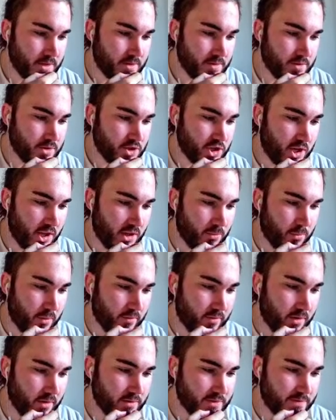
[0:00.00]
Charlie One
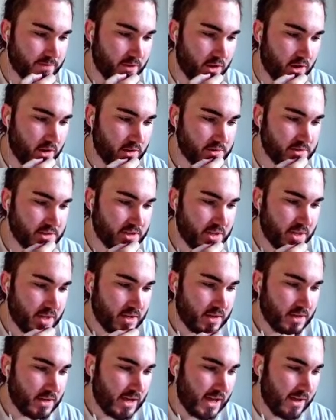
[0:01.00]
Rowers vlogs.
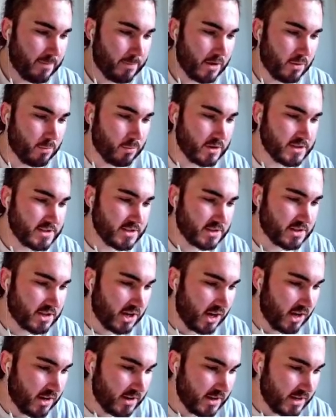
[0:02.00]
FPL Wizard
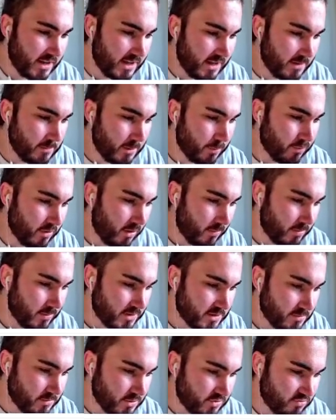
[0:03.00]
can't hear me properly.
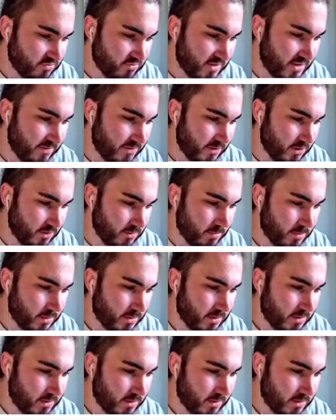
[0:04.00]
Too much reverb.